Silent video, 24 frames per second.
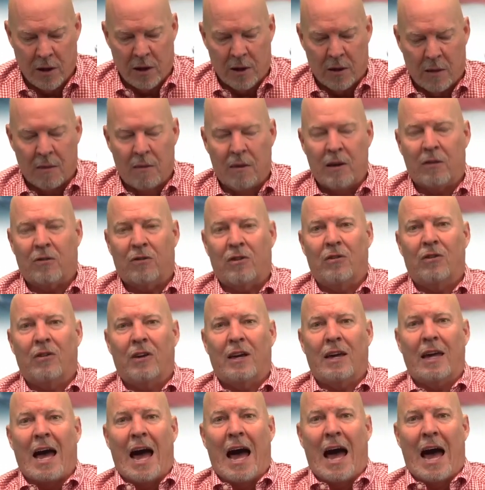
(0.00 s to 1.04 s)
This is a
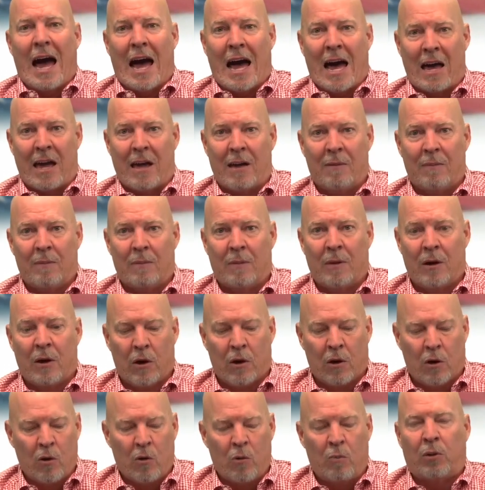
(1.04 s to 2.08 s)
guy
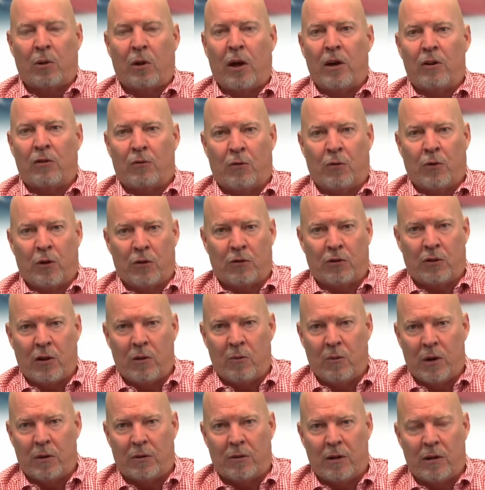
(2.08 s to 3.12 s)
who plays footsie
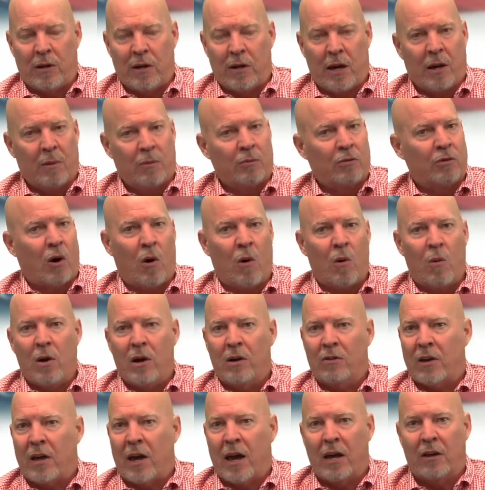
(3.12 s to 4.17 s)
with the Dems,
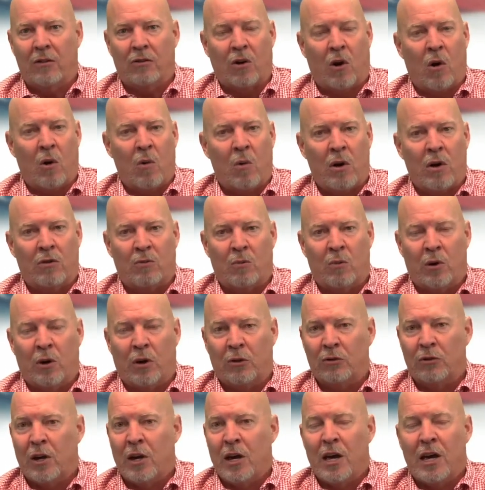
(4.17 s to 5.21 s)
always has, always
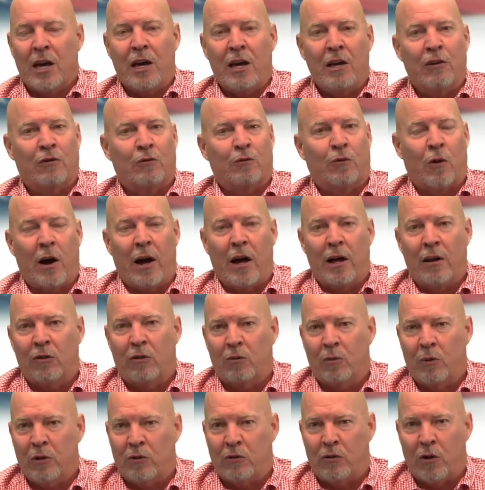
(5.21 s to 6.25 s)
wills. He's friends
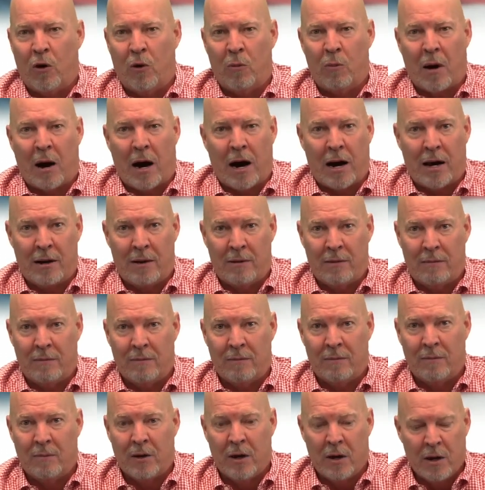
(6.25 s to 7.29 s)
with Joe Biden.
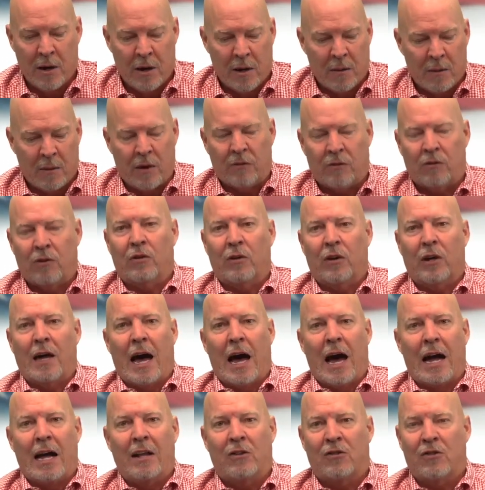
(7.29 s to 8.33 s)
This is a
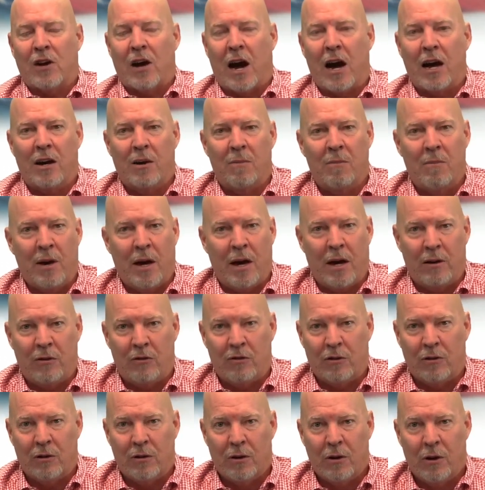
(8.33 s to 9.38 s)
guy, China
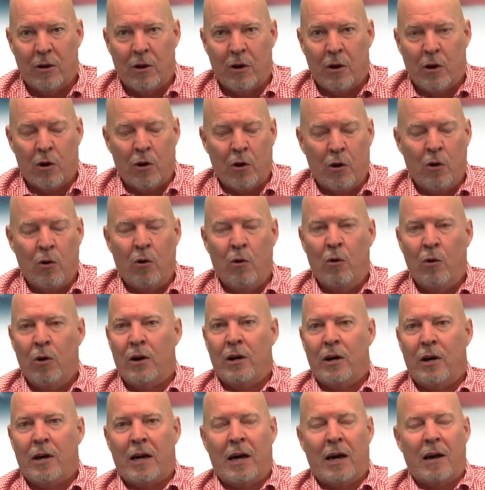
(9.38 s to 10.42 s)
Mitch, who
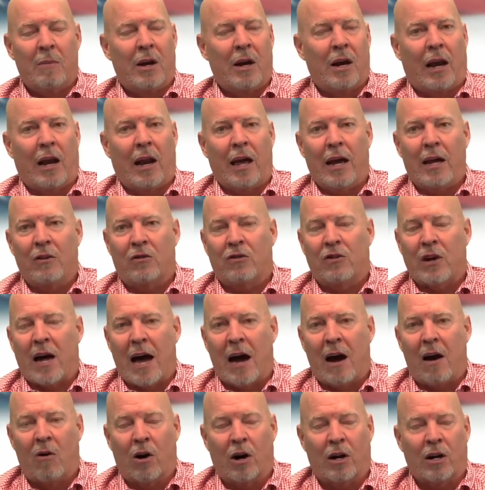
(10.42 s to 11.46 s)
him and Elaine
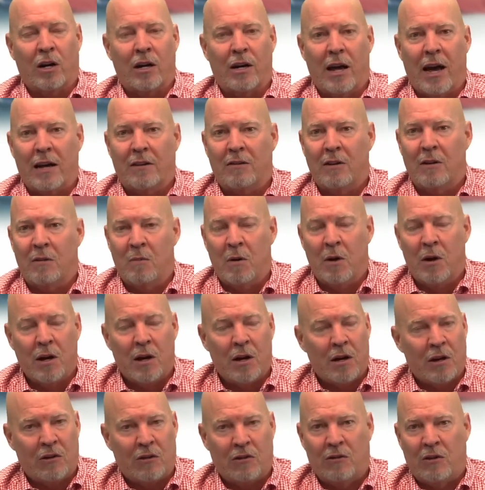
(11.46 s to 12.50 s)
Chao are connected
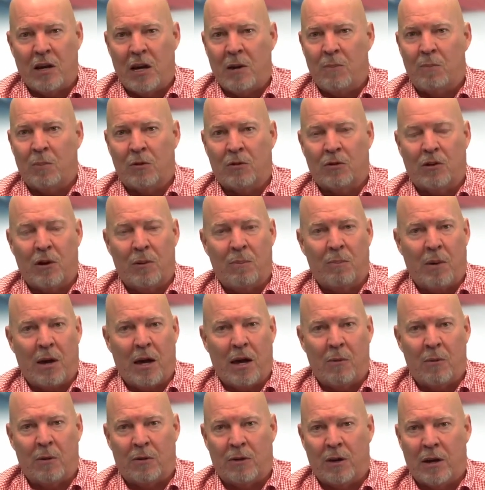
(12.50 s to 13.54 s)
as deep as can be
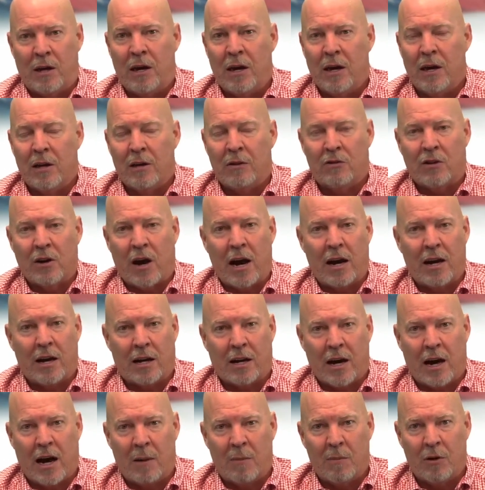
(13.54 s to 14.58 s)
with the China
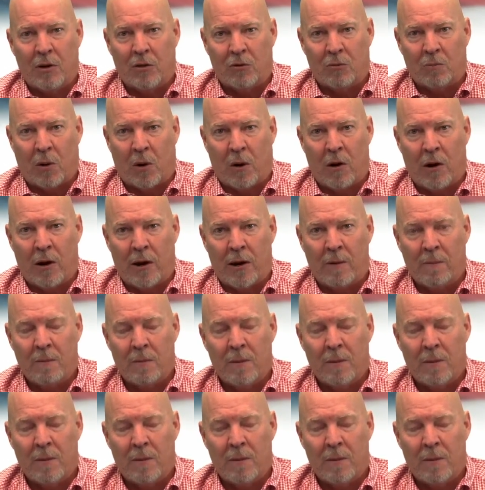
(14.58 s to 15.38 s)
Communist Party.